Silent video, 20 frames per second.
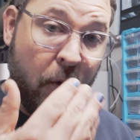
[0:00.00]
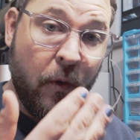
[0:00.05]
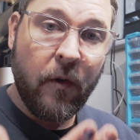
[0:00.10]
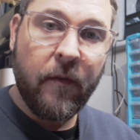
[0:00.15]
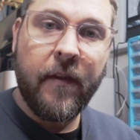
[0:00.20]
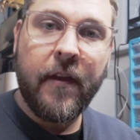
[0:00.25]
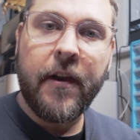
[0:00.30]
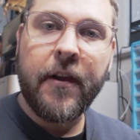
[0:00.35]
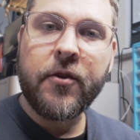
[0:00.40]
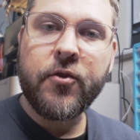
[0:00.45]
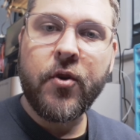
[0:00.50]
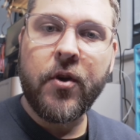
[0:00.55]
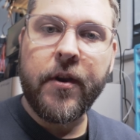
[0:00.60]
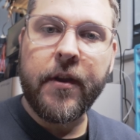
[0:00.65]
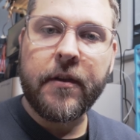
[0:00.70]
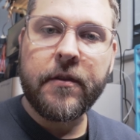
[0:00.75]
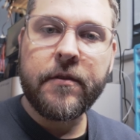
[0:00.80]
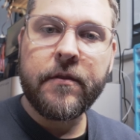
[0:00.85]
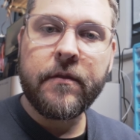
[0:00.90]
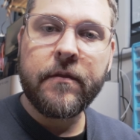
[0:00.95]
all of the
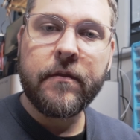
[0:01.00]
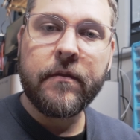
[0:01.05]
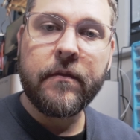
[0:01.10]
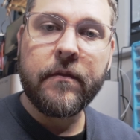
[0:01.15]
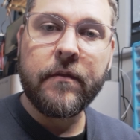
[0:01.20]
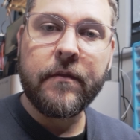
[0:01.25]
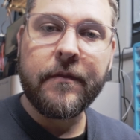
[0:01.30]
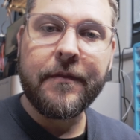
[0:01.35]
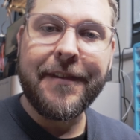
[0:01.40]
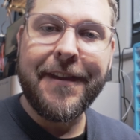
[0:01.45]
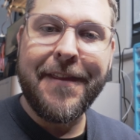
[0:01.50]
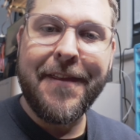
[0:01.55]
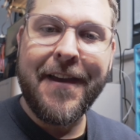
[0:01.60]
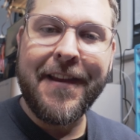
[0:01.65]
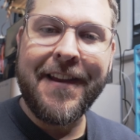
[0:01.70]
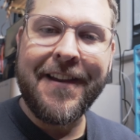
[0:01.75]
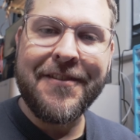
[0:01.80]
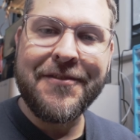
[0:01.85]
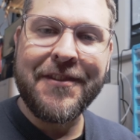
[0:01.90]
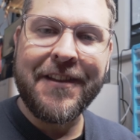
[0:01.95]
electronics in
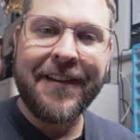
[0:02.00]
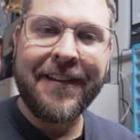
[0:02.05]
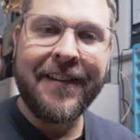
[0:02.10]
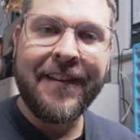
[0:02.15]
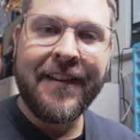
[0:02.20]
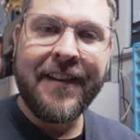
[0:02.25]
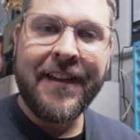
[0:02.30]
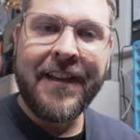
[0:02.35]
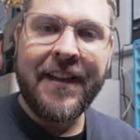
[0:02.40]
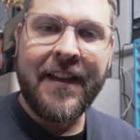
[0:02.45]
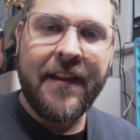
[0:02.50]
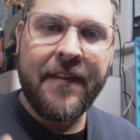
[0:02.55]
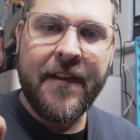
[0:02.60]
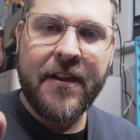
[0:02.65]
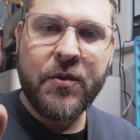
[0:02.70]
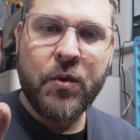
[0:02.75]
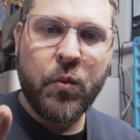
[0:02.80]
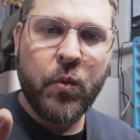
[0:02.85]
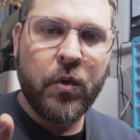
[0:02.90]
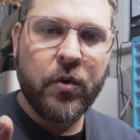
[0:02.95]
that housing, and
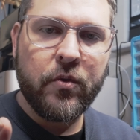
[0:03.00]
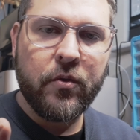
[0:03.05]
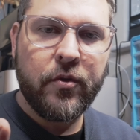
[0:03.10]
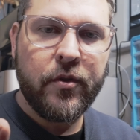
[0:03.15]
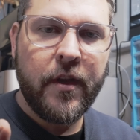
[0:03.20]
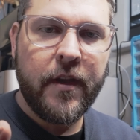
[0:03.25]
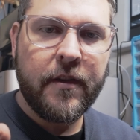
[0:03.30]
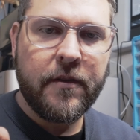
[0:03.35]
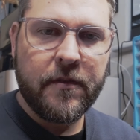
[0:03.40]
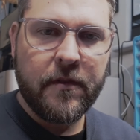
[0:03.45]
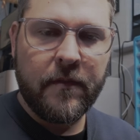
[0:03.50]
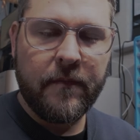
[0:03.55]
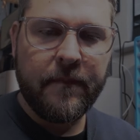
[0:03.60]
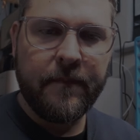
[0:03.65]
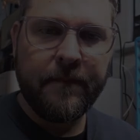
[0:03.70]
that's what we'll do next.